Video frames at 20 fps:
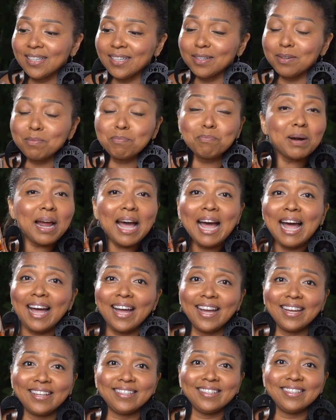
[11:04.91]

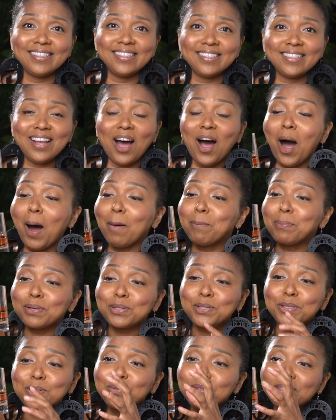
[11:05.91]
Brad's
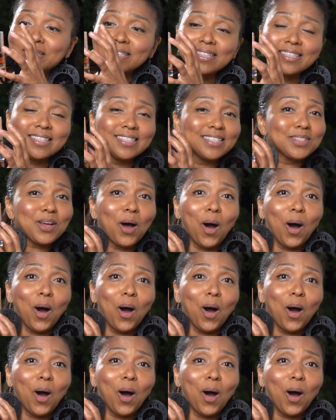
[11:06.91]
opportunities